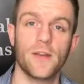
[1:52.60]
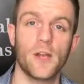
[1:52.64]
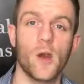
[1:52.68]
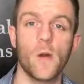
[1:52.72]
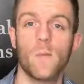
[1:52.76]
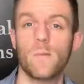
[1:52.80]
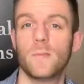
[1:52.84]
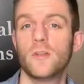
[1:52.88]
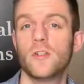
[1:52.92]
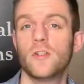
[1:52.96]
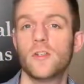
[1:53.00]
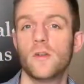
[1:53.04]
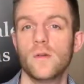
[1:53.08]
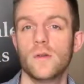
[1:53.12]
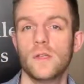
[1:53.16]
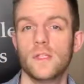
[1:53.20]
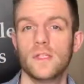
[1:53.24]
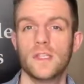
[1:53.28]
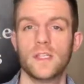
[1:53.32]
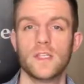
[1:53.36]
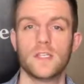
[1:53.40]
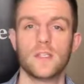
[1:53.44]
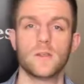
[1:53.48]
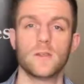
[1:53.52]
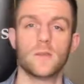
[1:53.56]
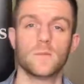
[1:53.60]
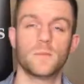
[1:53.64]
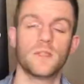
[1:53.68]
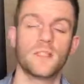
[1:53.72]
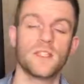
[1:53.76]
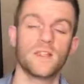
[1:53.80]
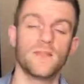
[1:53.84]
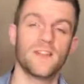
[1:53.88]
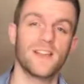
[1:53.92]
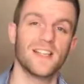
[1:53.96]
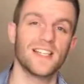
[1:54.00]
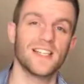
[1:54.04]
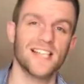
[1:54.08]
opportunities and
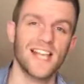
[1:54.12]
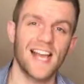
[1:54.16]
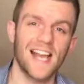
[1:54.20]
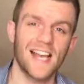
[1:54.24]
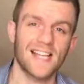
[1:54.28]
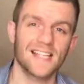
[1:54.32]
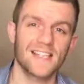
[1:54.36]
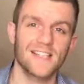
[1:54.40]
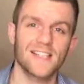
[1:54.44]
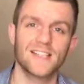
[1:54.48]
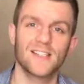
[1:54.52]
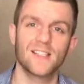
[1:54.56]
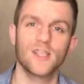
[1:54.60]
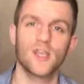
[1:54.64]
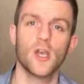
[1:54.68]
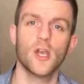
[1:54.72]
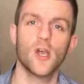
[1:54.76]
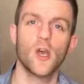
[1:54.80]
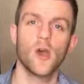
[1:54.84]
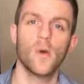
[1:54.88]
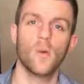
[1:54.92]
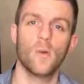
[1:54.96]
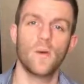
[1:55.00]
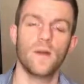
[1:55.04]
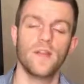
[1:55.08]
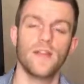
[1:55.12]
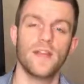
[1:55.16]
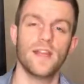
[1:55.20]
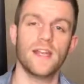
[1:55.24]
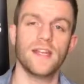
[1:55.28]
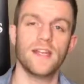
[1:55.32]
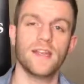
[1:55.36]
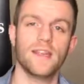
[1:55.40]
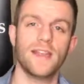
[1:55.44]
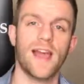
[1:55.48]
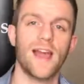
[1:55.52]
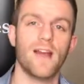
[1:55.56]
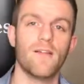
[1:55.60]
specific tasks
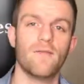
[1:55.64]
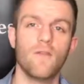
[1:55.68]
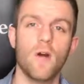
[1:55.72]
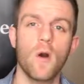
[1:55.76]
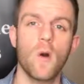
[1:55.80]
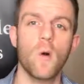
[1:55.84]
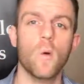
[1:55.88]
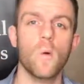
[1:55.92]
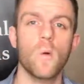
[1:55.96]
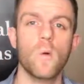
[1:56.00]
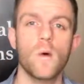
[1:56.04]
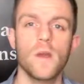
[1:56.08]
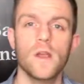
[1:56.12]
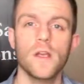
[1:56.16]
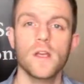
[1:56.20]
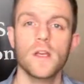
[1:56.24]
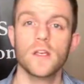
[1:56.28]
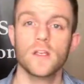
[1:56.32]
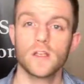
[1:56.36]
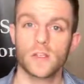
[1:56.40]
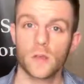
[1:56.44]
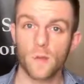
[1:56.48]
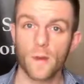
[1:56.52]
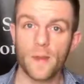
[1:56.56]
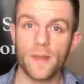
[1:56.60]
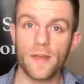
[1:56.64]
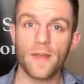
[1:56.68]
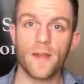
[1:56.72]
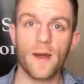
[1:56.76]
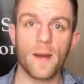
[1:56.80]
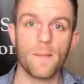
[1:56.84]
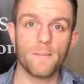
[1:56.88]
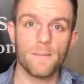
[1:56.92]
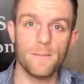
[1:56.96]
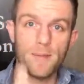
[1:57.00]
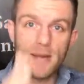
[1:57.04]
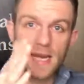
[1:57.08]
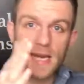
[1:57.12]
within their role. So whether
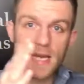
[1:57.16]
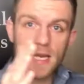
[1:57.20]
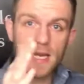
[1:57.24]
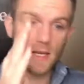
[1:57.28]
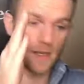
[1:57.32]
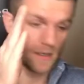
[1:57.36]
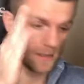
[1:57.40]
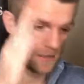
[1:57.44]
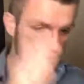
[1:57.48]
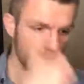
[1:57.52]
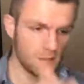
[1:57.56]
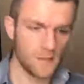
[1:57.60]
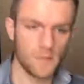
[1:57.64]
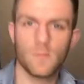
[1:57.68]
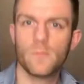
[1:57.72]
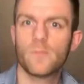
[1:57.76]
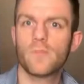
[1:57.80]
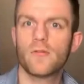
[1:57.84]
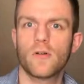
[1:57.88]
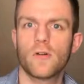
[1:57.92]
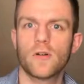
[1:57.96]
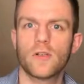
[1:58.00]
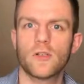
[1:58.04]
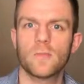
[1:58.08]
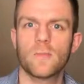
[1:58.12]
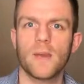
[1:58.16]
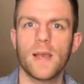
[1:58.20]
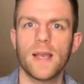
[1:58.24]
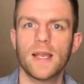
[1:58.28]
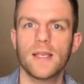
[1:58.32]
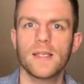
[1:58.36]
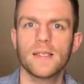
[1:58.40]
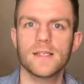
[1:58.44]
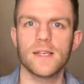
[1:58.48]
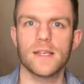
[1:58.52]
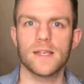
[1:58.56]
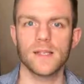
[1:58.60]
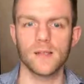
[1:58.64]
that be
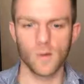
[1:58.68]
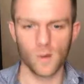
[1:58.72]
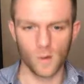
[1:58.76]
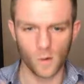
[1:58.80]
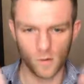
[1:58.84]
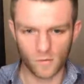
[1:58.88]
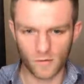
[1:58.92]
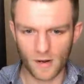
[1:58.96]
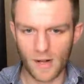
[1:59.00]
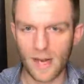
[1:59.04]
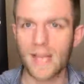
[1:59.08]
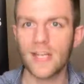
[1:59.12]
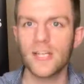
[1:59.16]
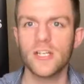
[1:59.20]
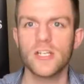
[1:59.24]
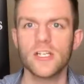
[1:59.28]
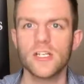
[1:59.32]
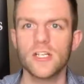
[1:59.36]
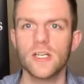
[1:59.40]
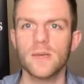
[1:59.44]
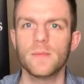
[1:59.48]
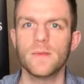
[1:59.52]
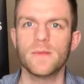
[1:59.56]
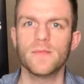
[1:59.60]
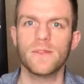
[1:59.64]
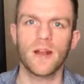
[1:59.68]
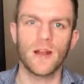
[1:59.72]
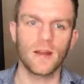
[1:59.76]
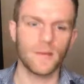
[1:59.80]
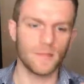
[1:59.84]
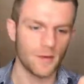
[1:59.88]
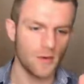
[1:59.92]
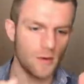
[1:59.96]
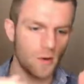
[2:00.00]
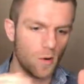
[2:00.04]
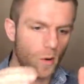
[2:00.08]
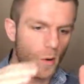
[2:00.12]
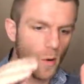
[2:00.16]
prospecting or relationship
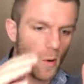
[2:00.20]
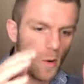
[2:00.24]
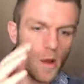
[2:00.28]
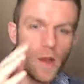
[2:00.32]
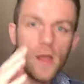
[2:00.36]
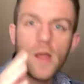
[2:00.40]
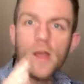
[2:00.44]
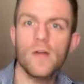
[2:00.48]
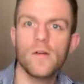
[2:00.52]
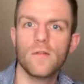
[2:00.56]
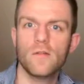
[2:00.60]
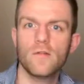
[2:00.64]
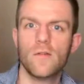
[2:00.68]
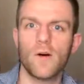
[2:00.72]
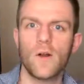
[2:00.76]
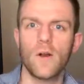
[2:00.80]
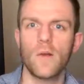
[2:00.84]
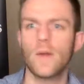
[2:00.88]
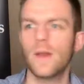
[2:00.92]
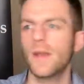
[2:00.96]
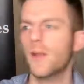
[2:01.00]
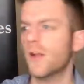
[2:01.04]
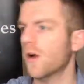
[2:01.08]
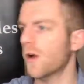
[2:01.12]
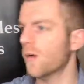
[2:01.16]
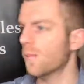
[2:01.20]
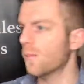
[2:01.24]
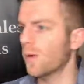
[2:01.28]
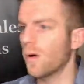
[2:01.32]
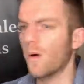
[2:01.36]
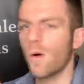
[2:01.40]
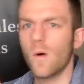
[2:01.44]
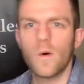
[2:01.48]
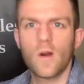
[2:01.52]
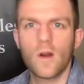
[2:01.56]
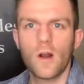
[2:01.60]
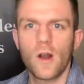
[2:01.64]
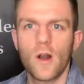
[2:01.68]
development or following up
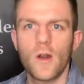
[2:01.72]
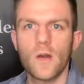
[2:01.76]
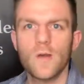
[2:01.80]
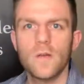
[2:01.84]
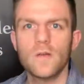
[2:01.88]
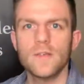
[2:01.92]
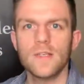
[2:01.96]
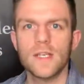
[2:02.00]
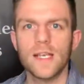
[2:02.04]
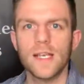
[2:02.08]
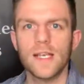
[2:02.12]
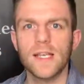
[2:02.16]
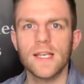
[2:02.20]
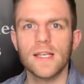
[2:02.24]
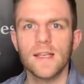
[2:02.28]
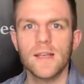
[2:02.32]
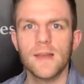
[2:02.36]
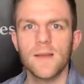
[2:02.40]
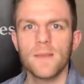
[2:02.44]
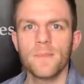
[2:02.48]
or closing,